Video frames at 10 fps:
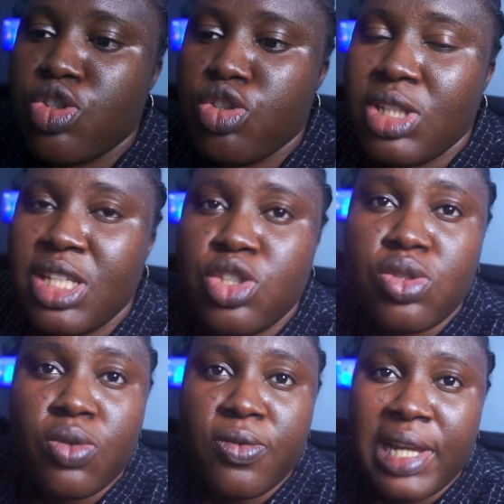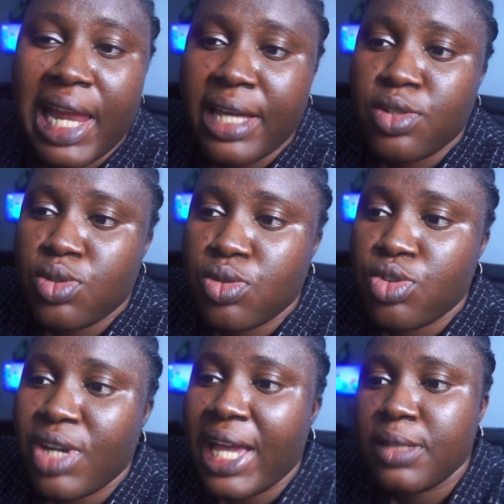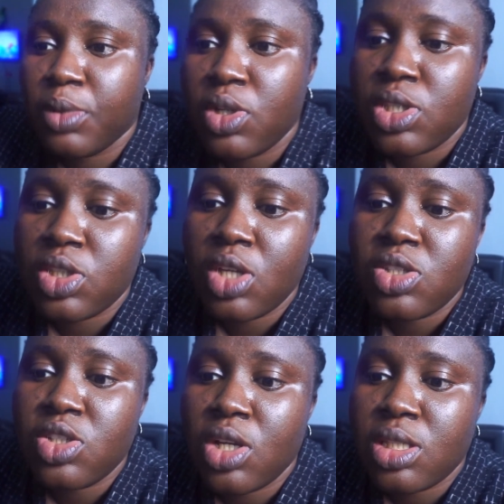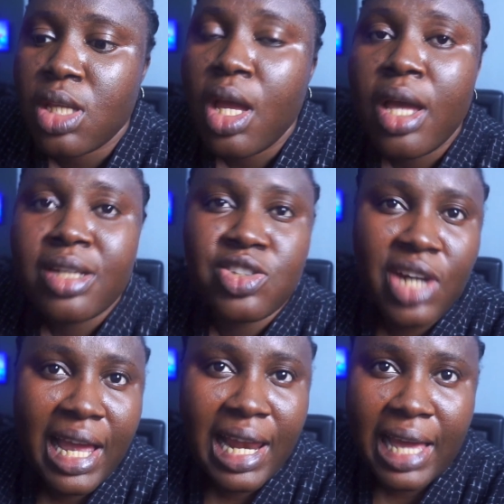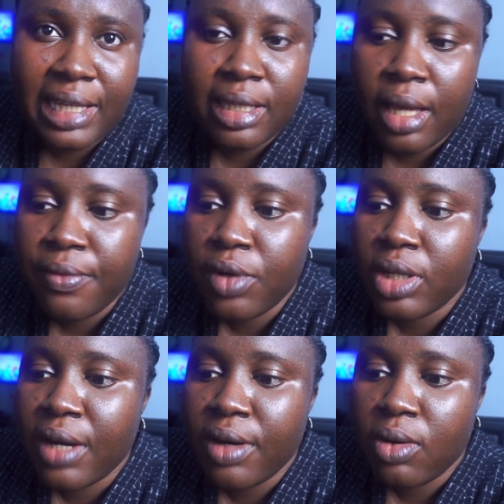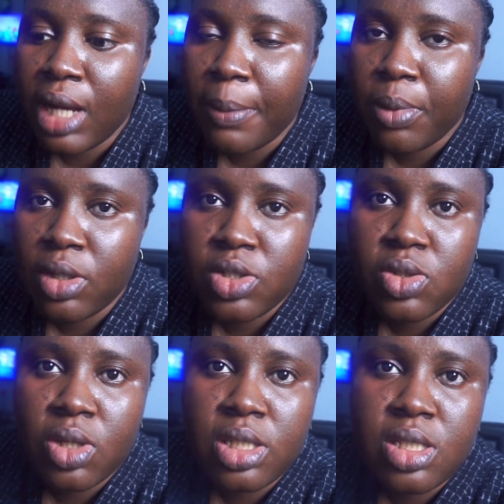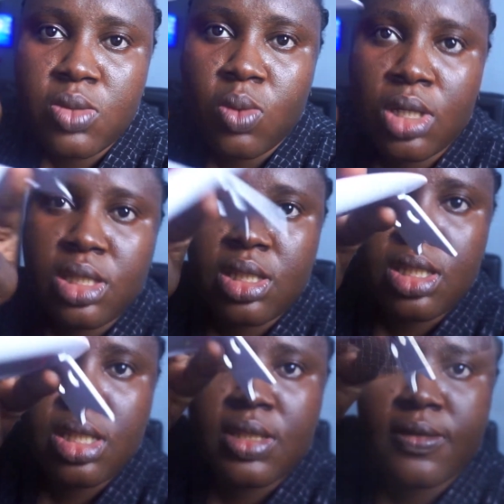need UV light to dry it, because it doesn't just dry like every other regular polish. So this is what this is